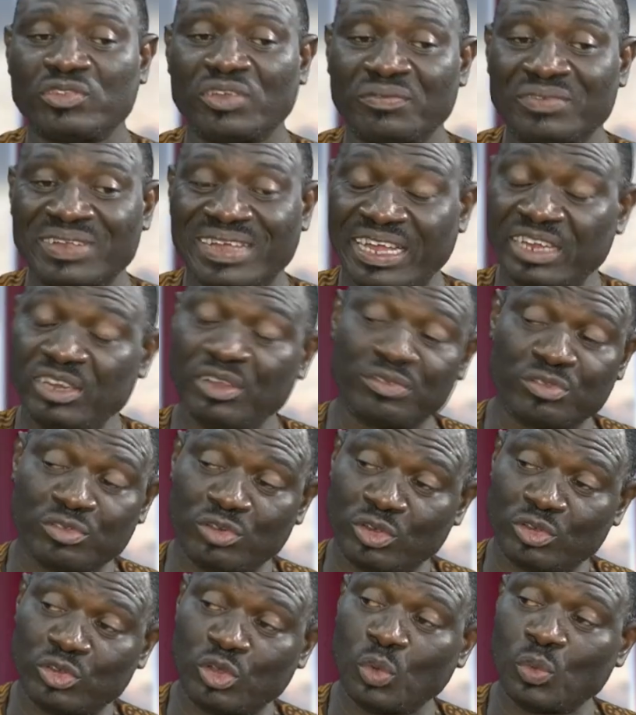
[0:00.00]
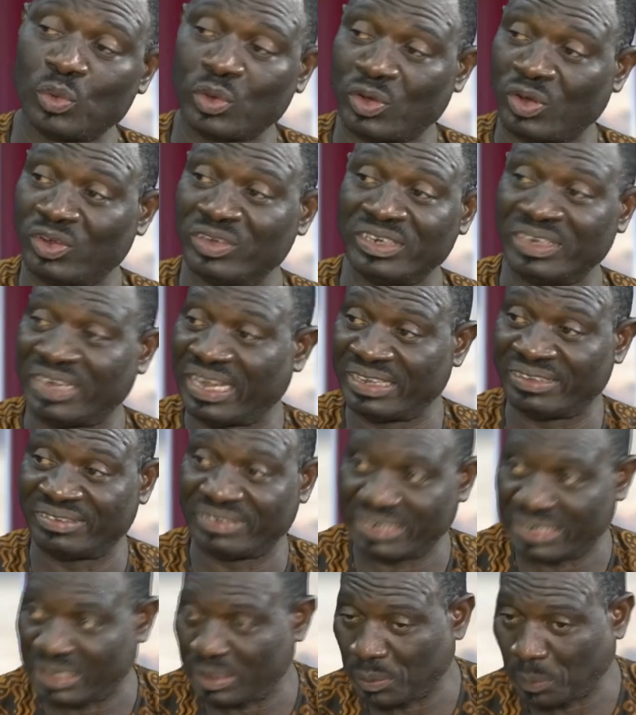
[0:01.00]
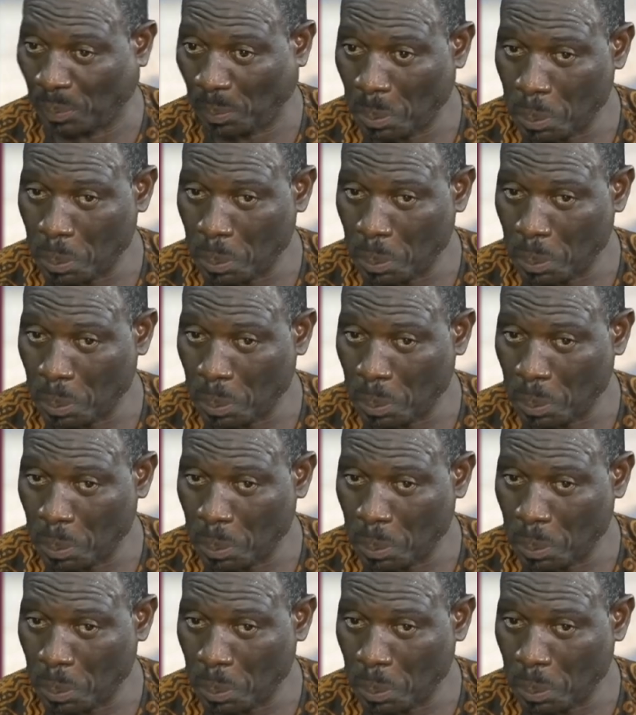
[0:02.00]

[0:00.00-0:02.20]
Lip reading: of the kind of structure we run in Nigeria,